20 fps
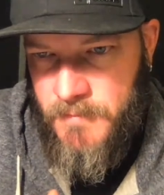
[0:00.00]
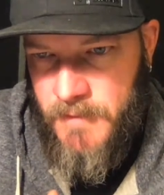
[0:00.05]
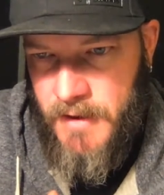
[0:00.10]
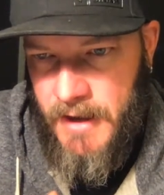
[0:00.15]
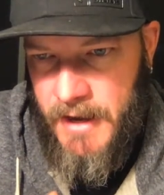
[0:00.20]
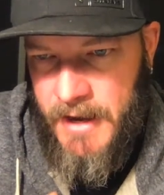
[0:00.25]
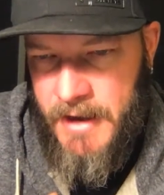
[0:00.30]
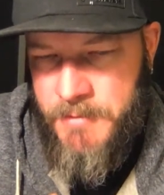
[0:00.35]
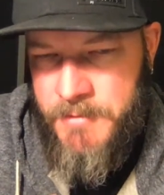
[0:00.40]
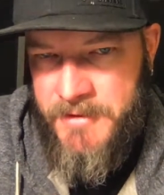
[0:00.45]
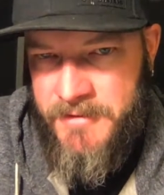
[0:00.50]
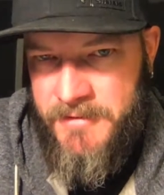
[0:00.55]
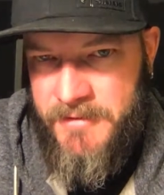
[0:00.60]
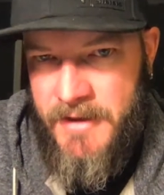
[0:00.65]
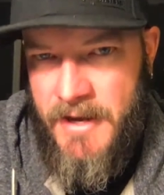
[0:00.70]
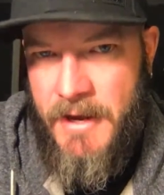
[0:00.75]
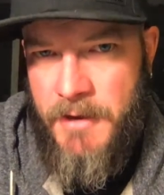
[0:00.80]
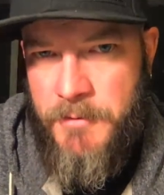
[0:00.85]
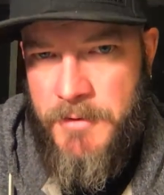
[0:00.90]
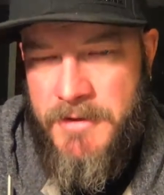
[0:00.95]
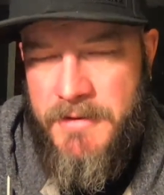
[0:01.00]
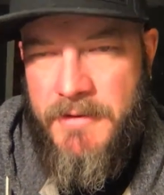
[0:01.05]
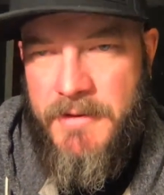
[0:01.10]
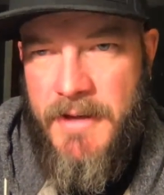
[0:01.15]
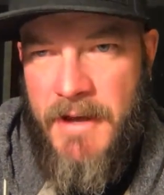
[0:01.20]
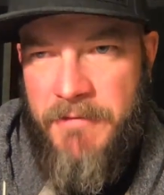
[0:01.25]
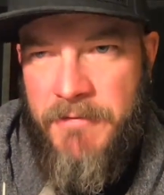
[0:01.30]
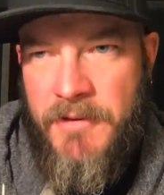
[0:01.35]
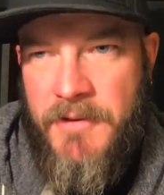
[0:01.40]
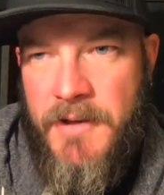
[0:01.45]
I would say, would
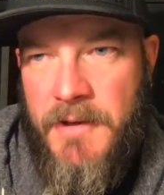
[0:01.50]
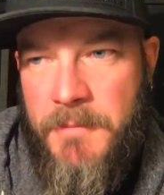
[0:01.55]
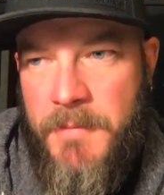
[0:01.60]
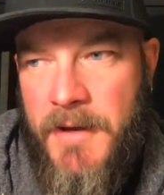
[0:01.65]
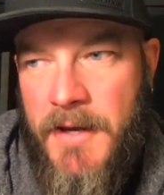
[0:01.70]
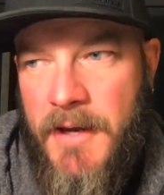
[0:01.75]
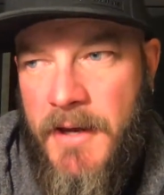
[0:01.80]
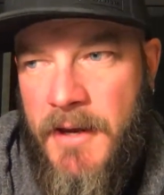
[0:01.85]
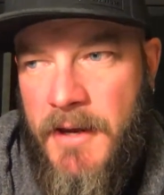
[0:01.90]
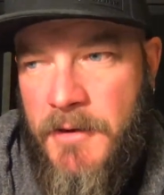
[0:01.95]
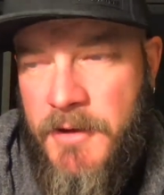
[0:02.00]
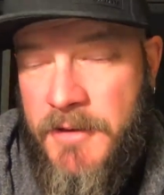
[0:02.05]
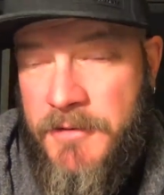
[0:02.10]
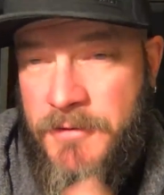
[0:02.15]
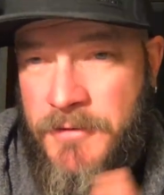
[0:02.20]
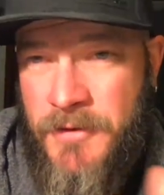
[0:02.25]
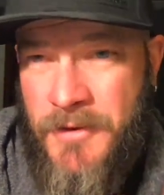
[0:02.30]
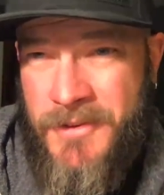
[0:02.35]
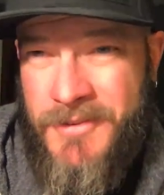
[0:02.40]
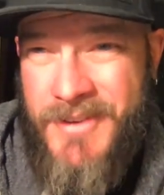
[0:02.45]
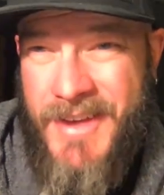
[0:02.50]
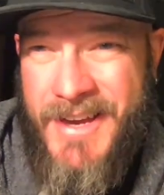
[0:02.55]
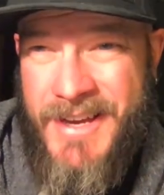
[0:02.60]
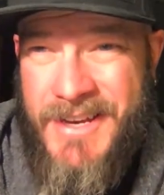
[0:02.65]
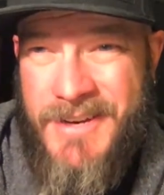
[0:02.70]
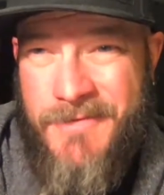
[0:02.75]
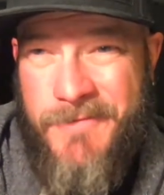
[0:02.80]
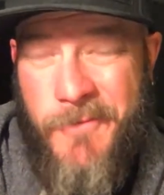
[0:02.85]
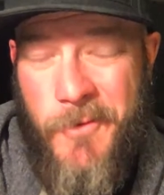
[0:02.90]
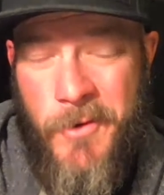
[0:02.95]
definitely be, as soon as I
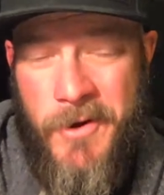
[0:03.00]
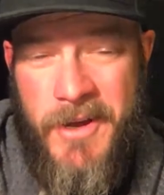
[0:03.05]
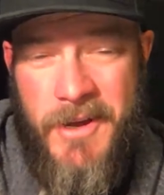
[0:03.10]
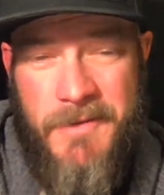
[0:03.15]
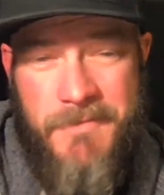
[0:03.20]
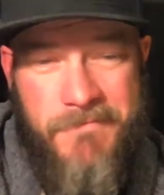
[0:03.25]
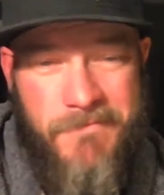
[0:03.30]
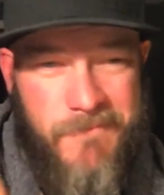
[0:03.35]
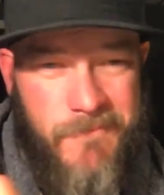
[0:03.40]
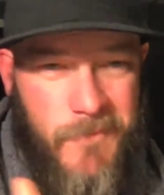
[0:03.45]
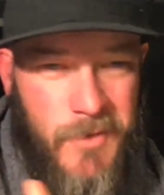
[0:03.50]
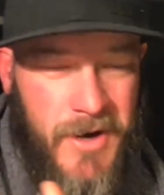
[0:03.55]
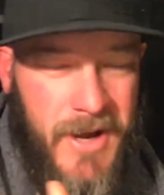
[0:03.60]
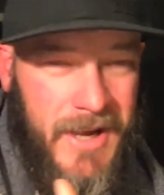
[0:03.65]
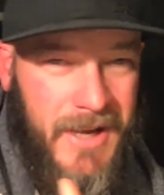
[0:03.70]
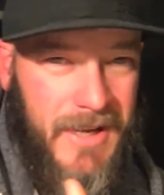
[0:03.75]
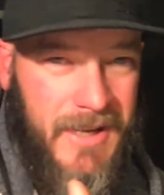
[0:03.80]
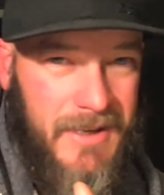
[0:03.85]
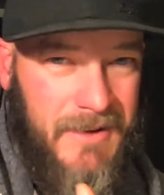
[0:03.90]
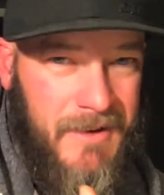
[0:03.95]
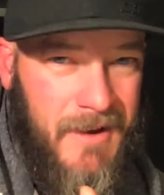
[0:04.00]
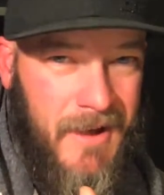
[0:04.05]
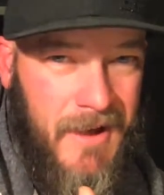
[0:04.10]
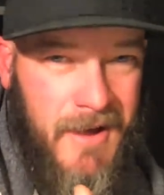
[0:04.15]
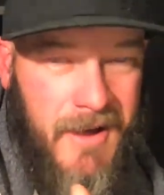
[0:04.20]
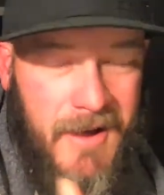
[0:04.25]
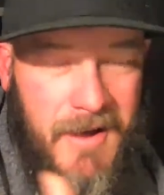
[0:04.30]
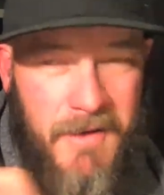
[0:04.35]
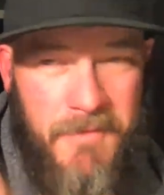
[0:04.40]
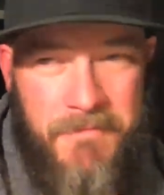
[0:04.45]
can afford it, when I
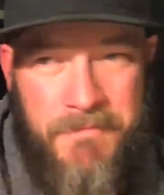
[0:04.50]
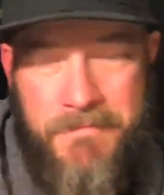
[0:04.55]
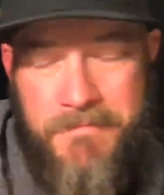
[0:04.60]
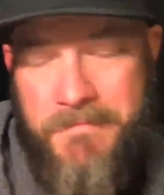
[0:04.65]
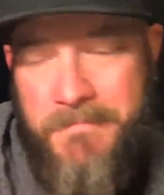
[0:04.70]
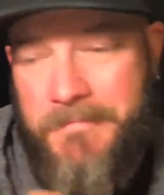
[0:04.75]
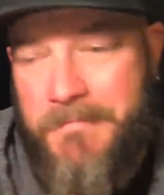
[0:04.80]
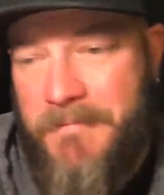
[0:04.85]
can